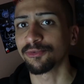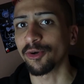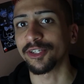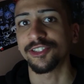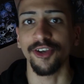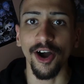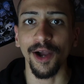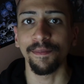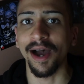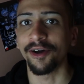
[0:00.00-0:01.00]
she wrote a song
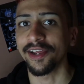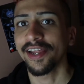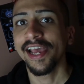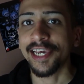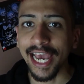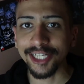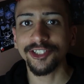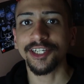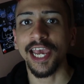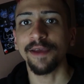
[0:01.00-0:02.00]
about it.
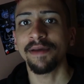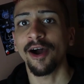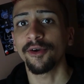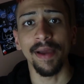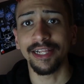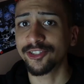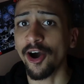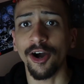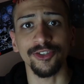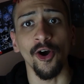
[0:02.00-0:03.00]
Kesha came out and
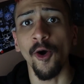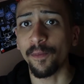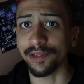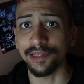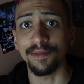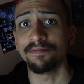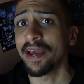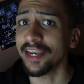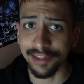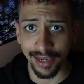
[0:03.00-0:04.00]
talked openly
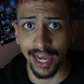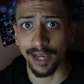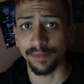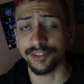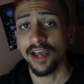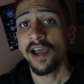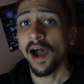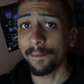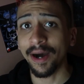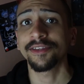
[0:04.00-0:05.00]
many times
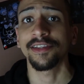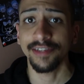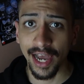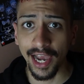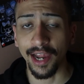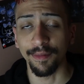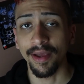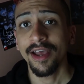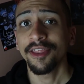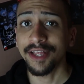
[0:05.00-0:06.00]
about the time
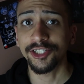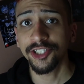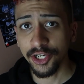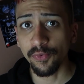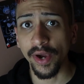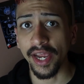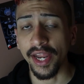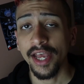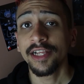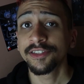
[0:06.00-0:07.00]
that she went
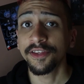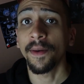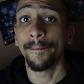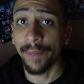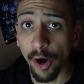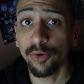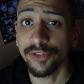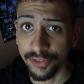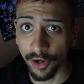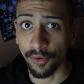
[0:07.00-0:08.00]
to the
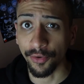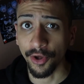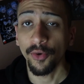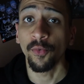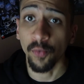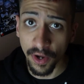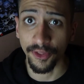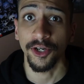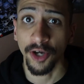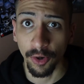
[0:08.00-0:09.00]
bone zone
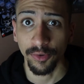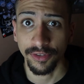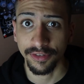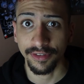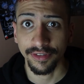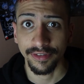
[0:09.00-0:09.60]
with a ghost?